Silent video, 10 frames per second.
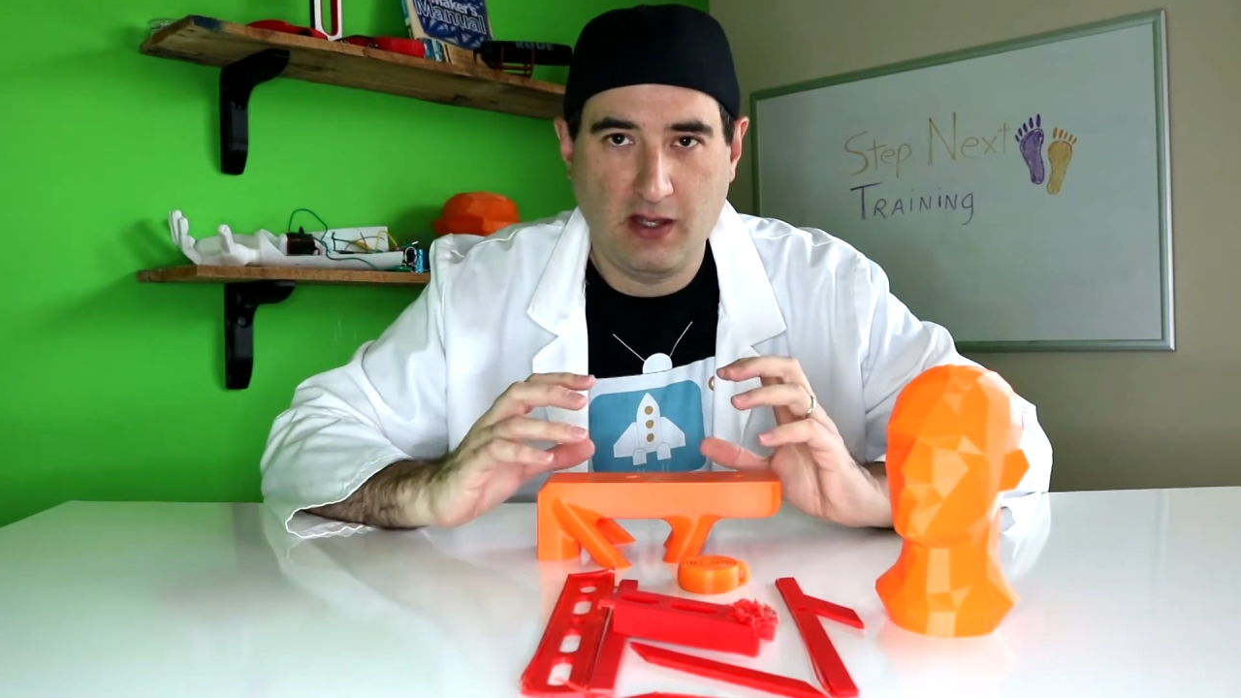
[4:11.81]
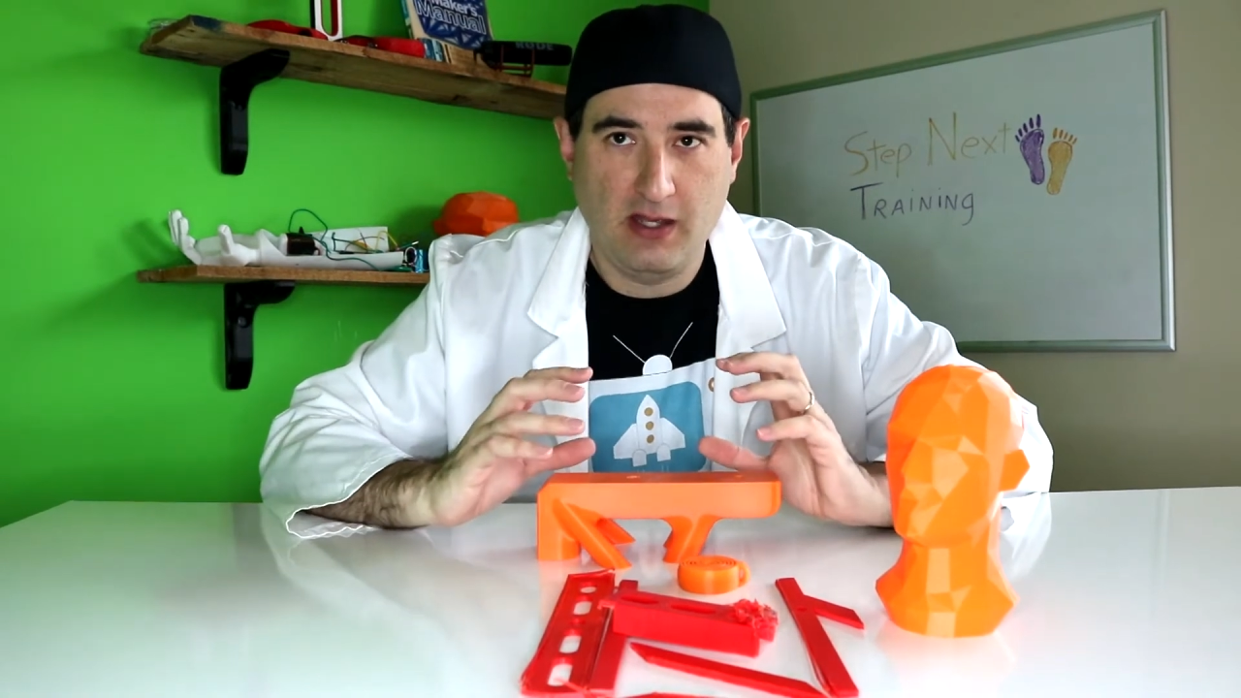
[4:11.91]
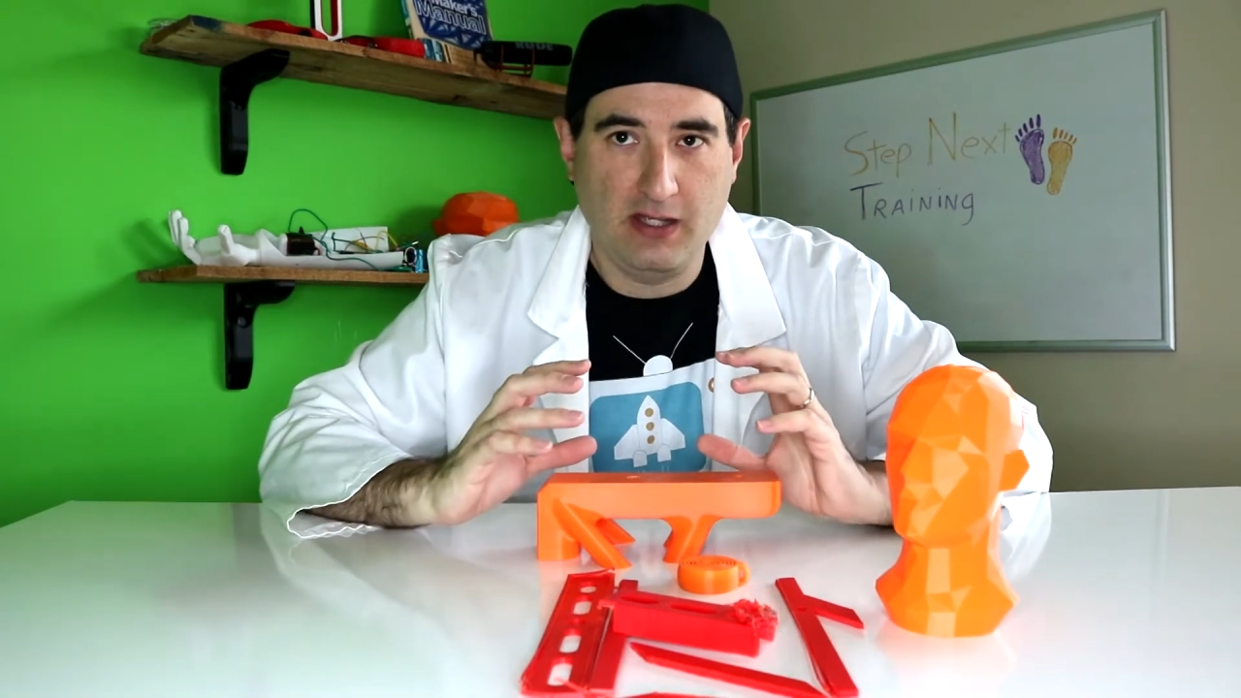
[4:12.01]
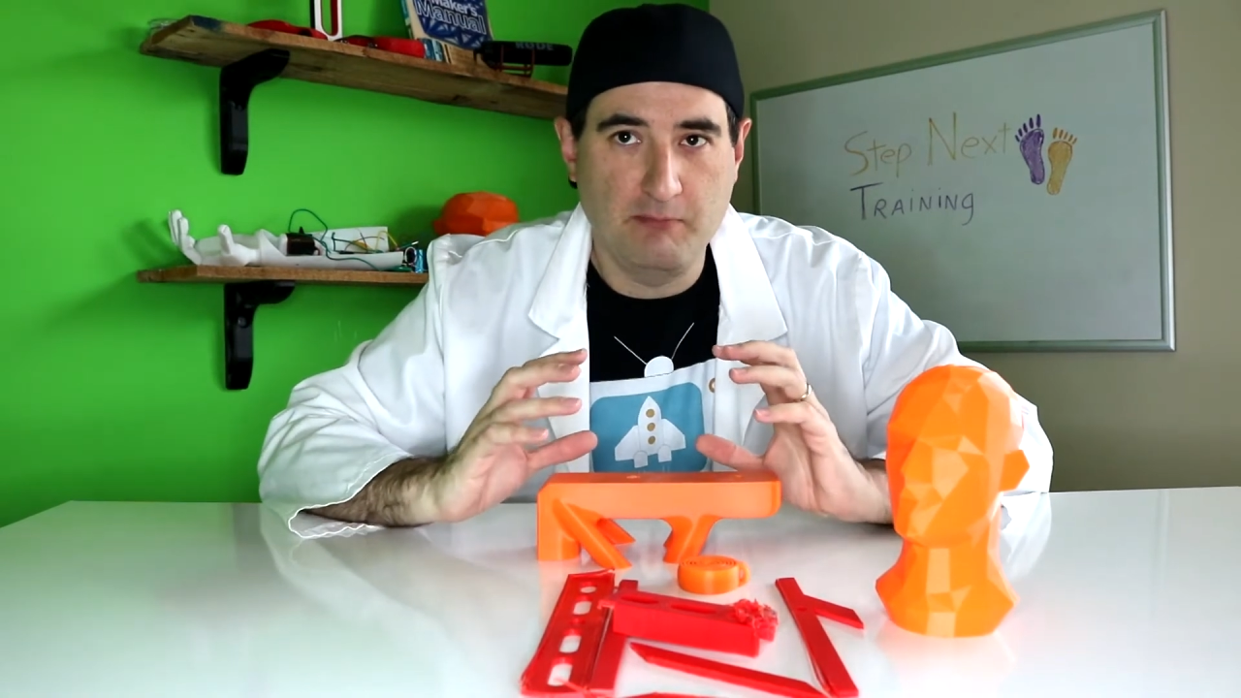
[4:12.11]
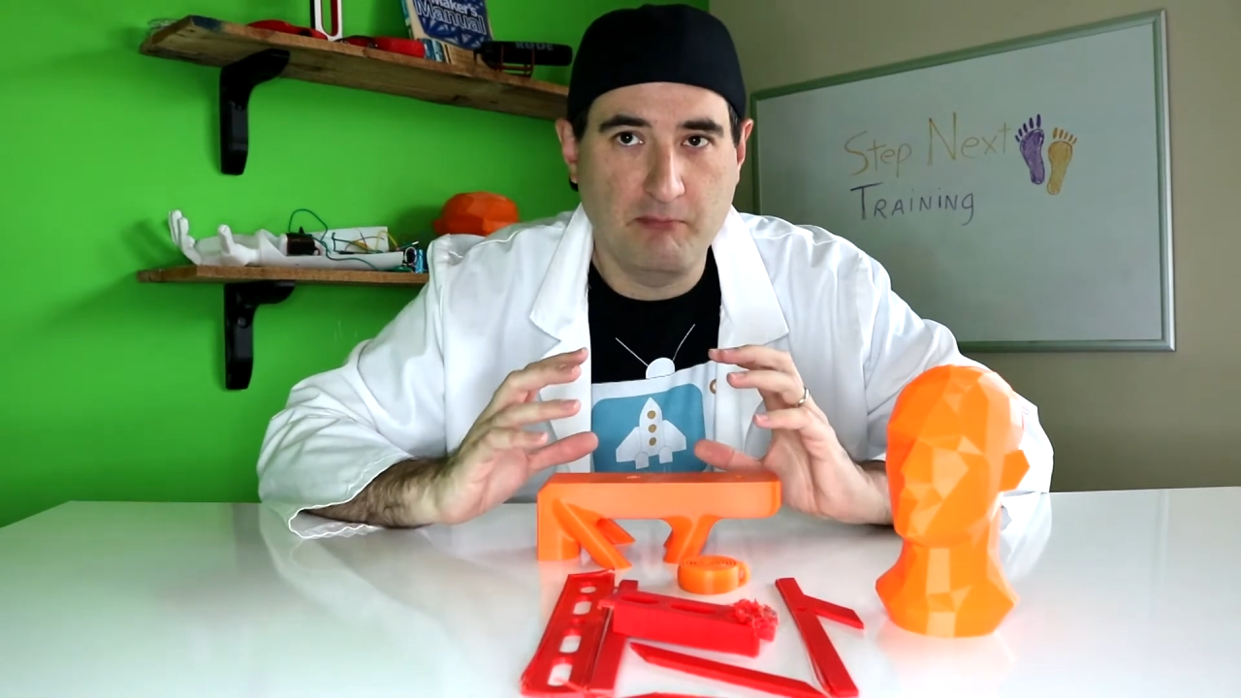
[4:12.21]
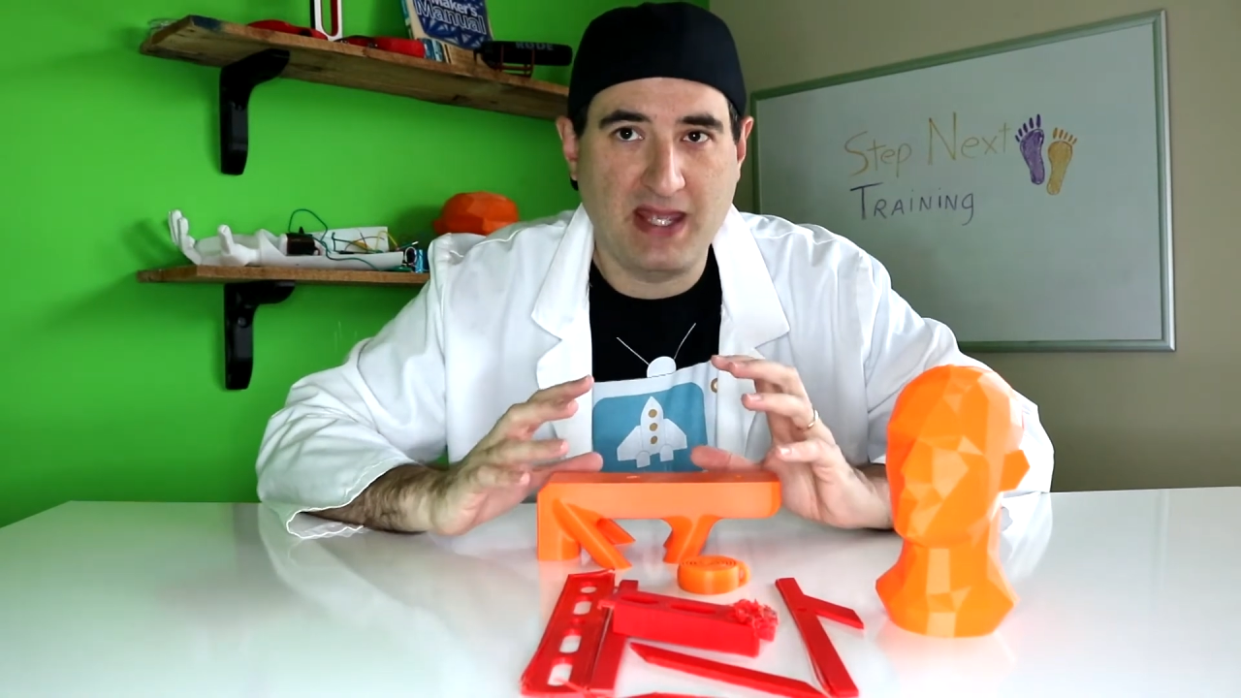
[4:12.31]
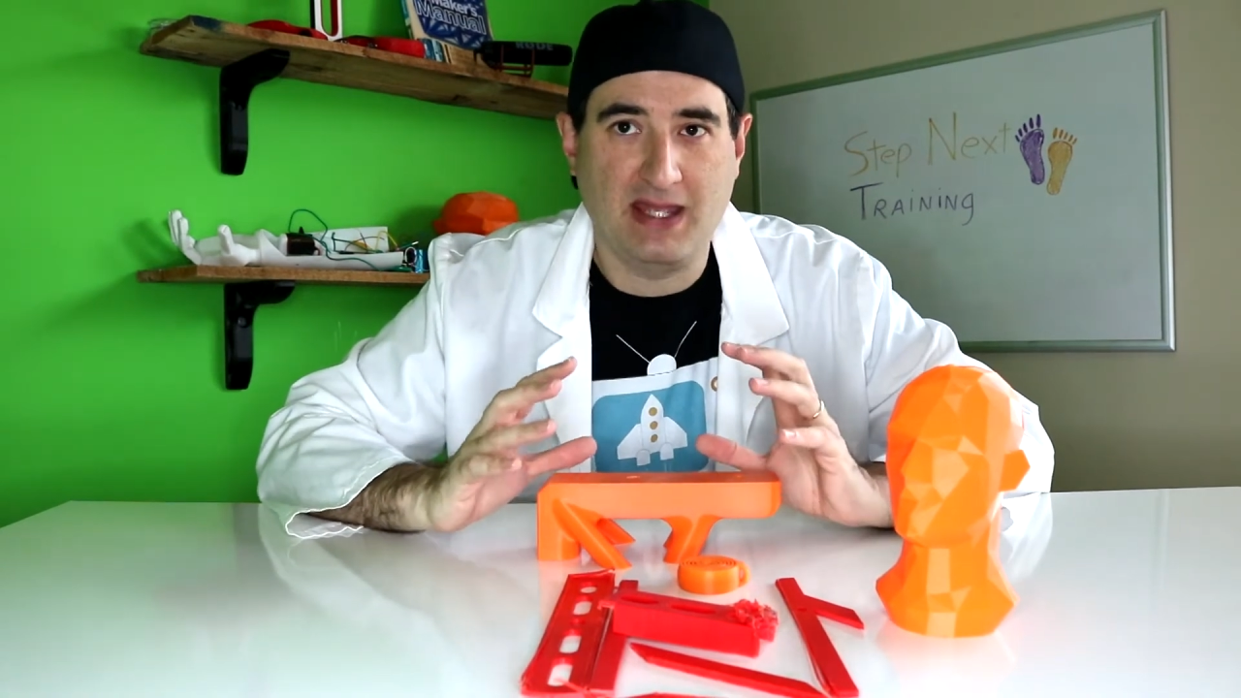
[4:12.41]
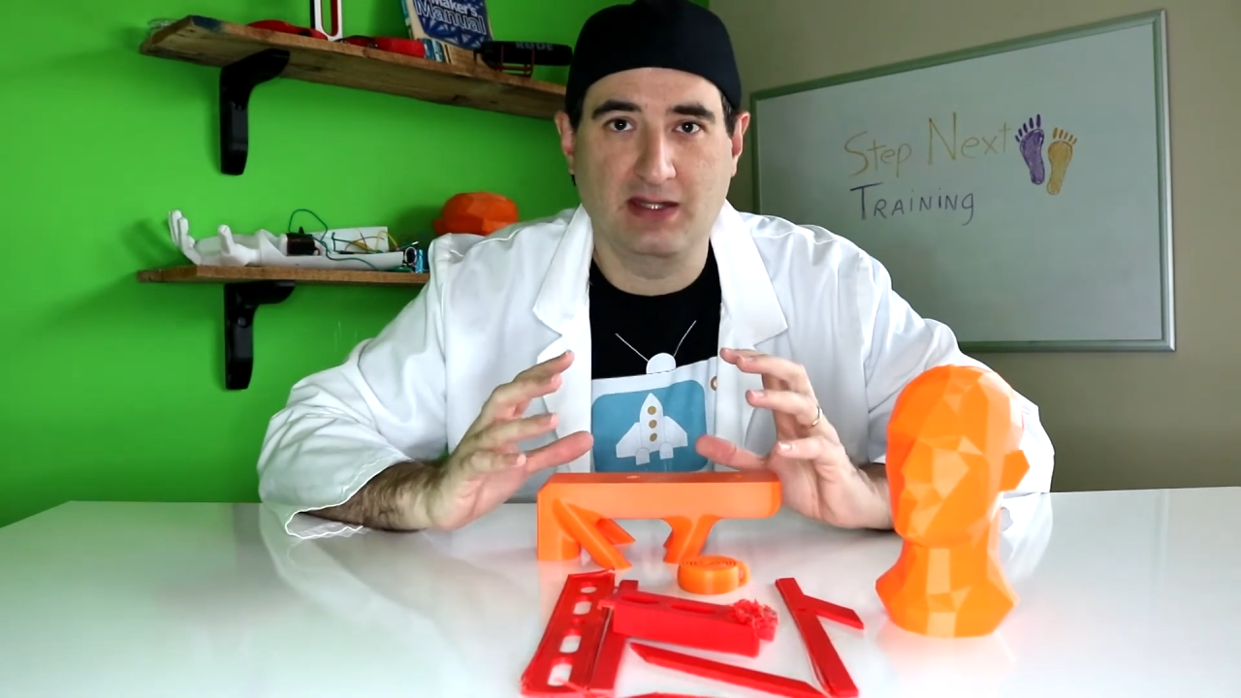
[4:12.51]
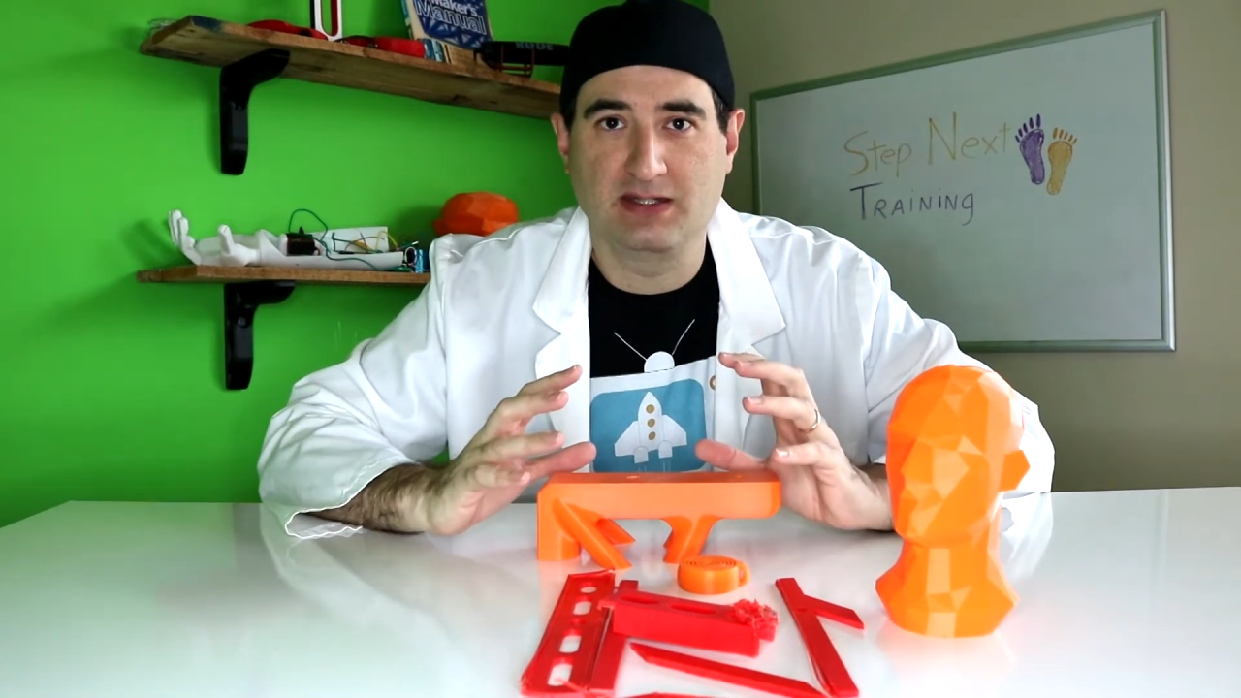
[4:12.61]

a man